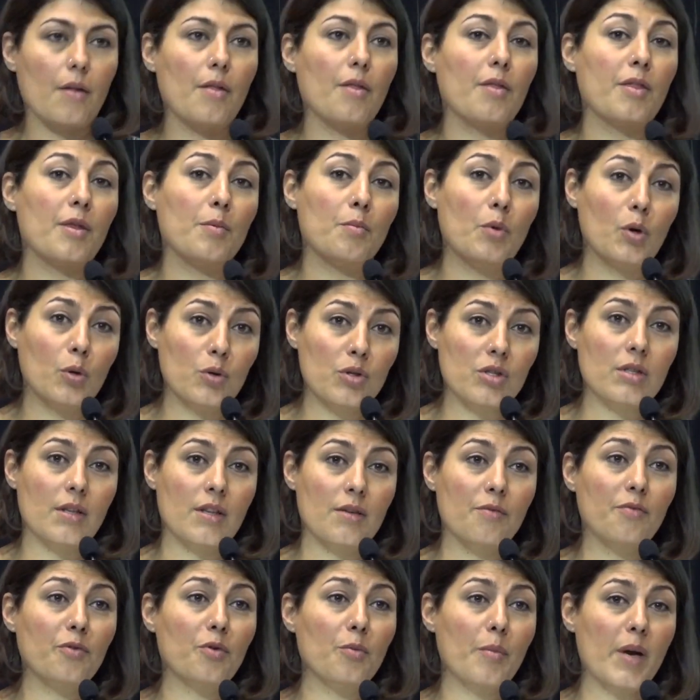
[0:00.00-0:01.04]

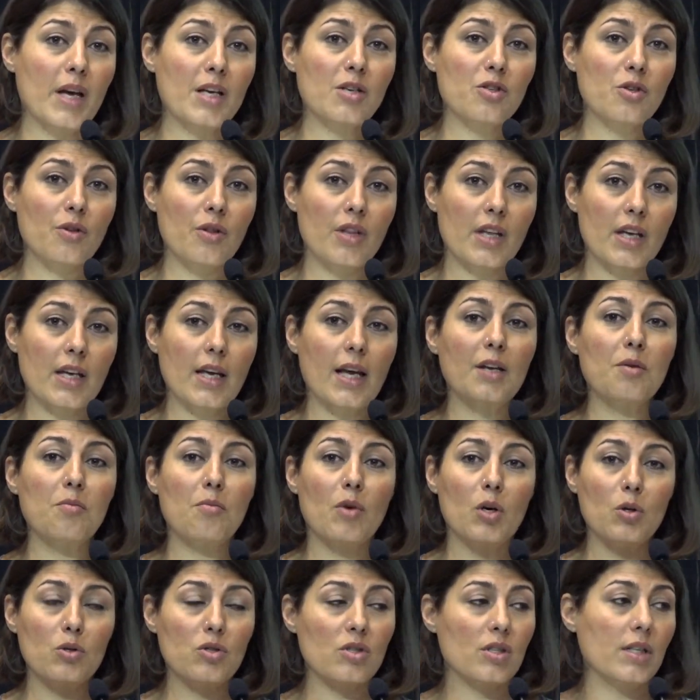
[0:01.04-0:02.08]
the information they get
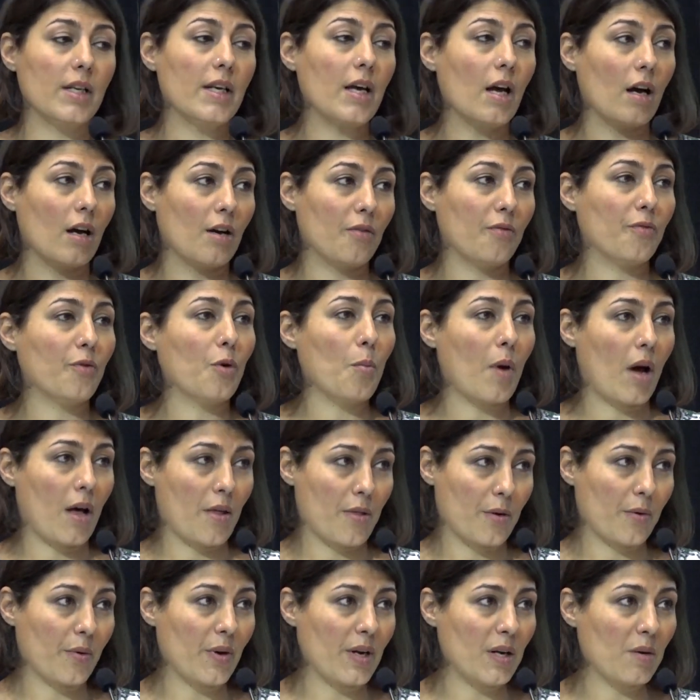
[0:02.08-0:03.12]
mostly are from
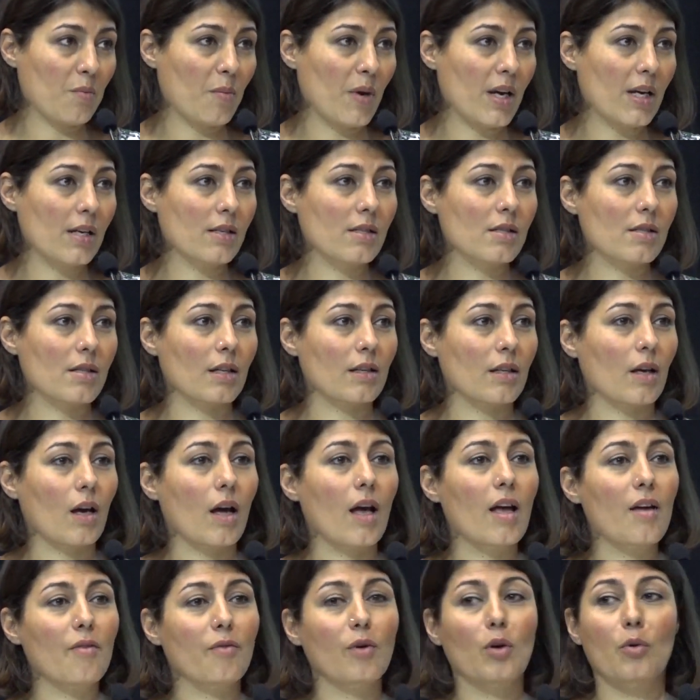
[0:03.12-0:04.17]
other inmates that
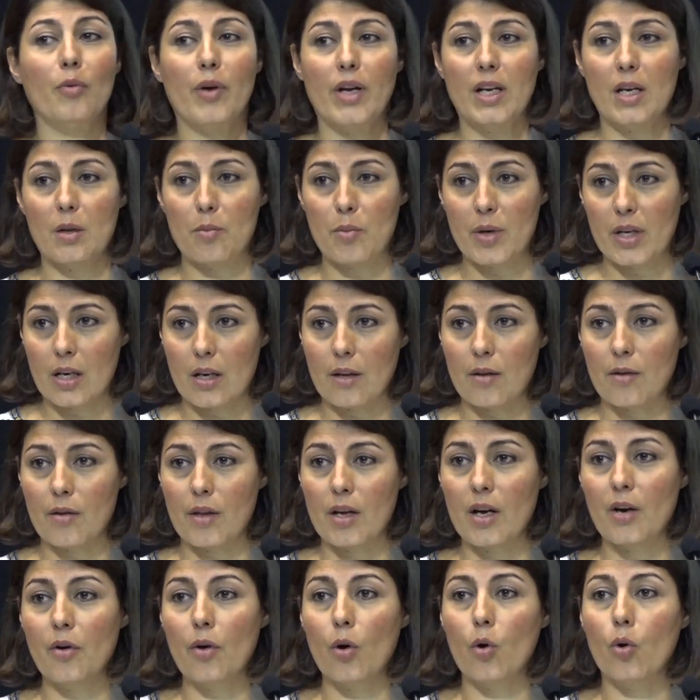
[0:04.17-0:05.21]
have already been in
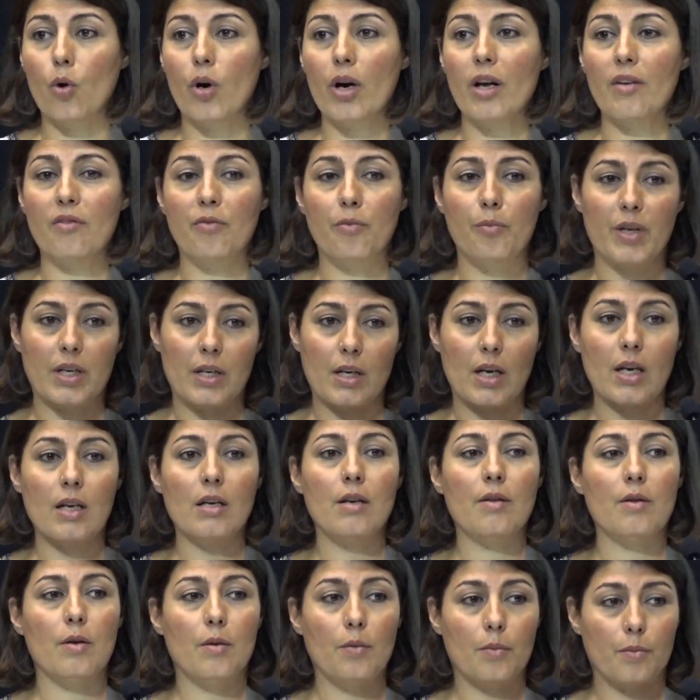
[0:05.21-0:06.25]
there or have been
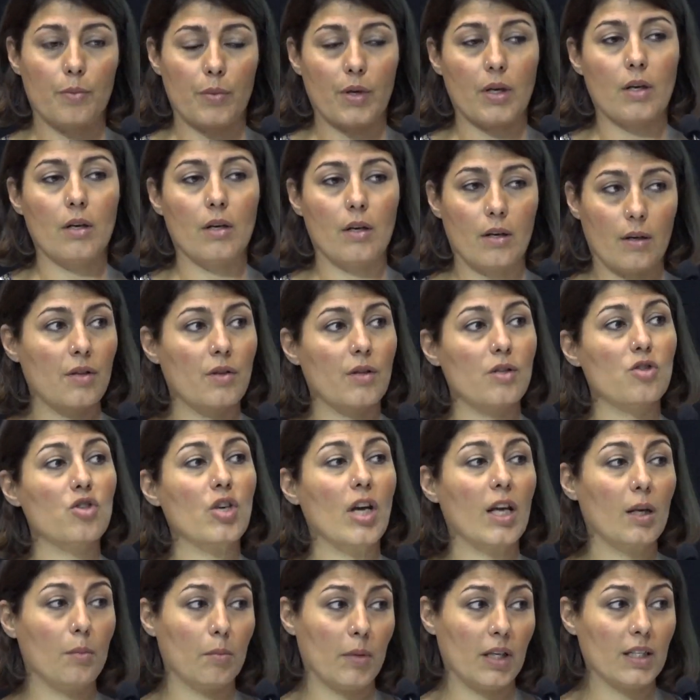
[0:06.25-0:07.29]
in the
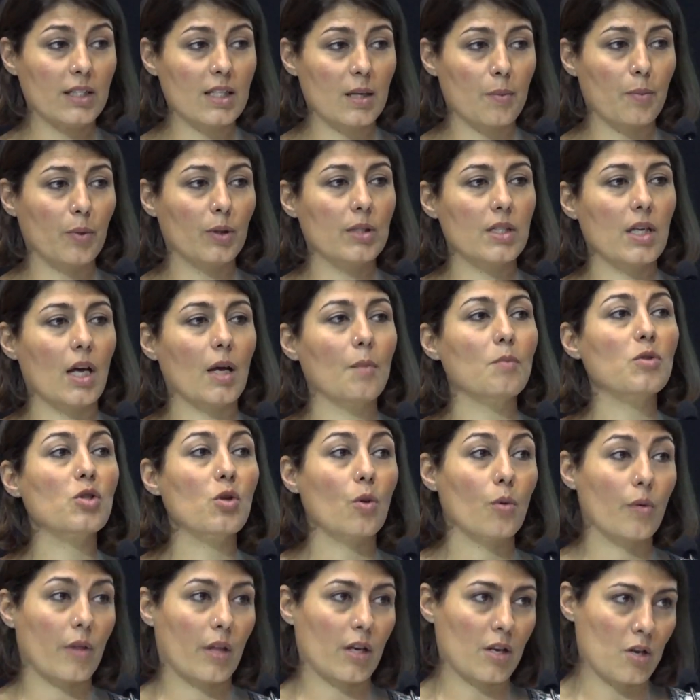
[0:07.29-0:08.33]
jail multiple times,
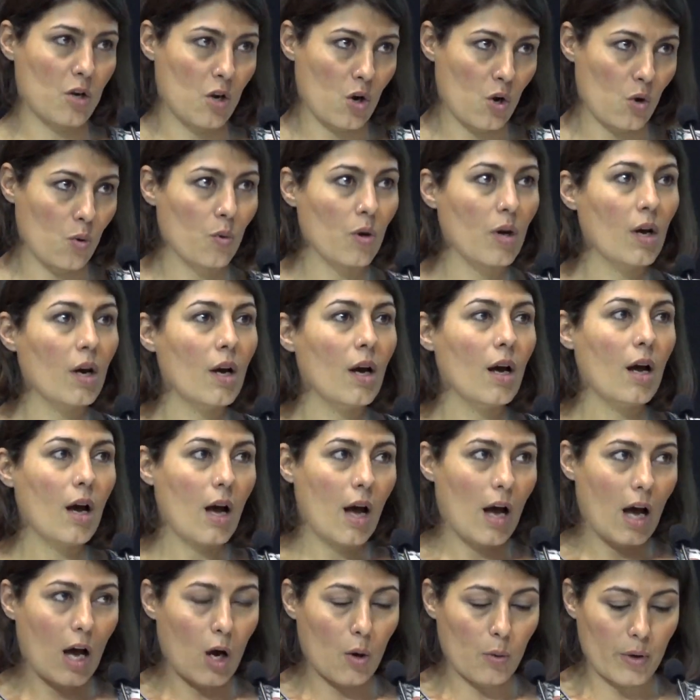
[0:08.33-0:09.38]
so they know
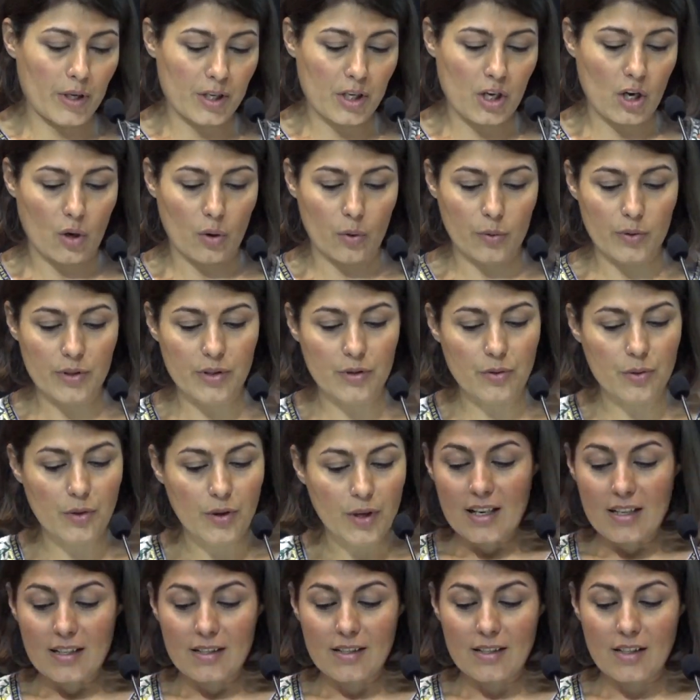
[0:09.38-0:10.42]
how it goes.
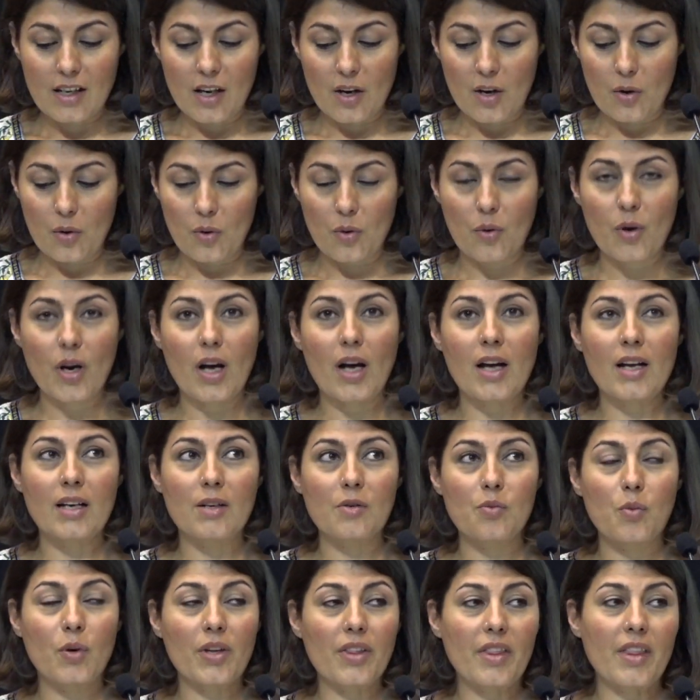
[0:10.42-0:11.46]
So,
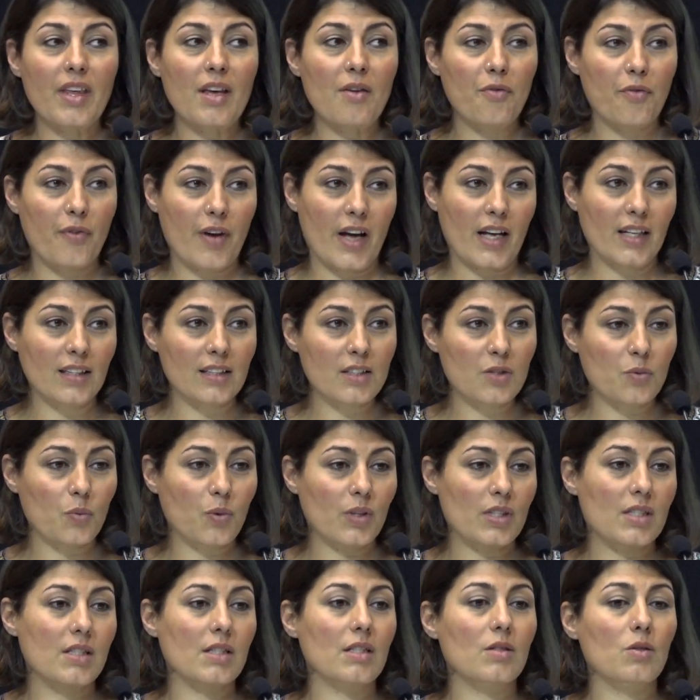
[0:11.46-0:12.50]
and what they felt
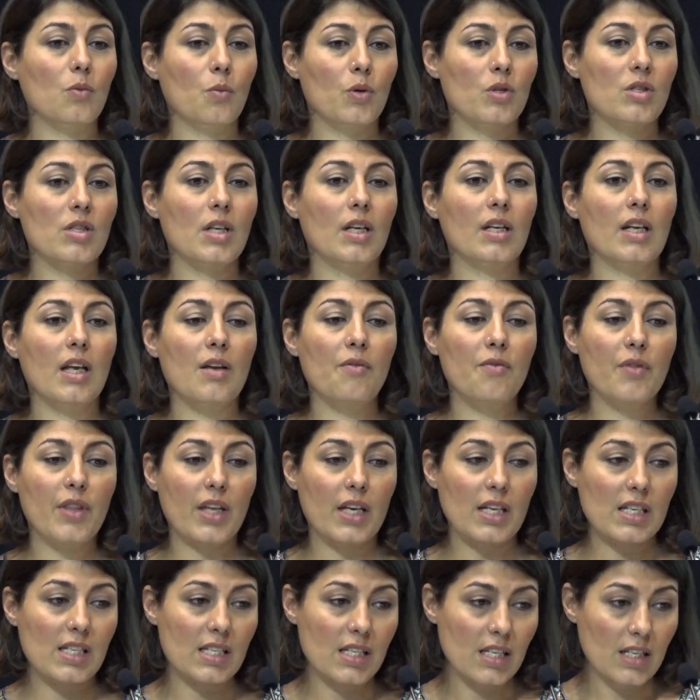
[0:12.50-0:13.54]
was that if
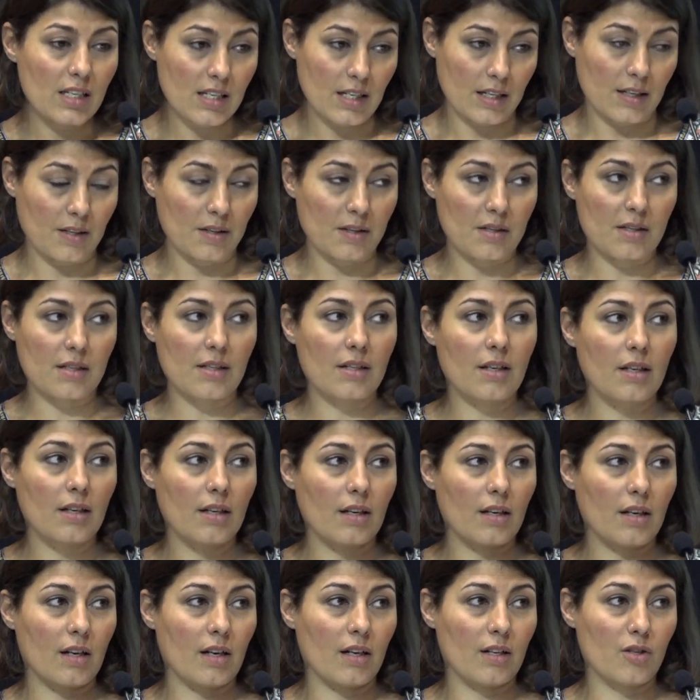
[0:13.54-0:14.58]
they didn't
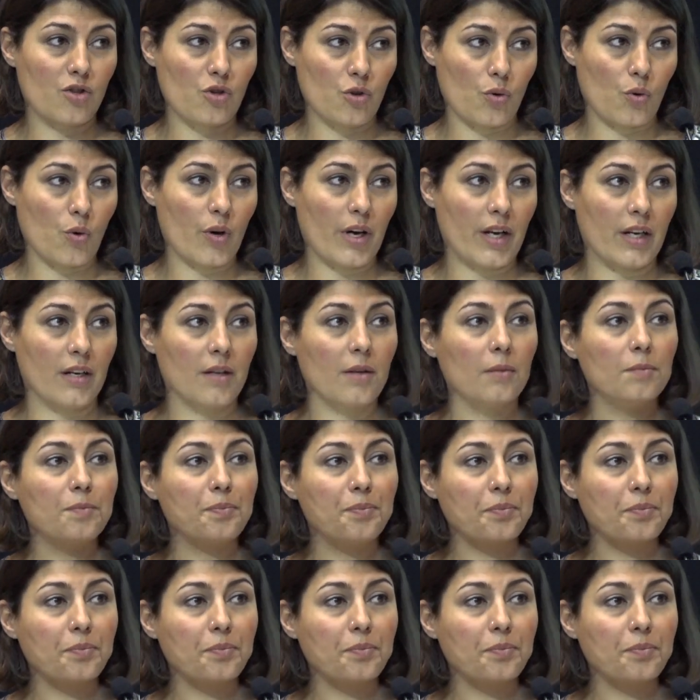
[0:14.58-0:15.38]
join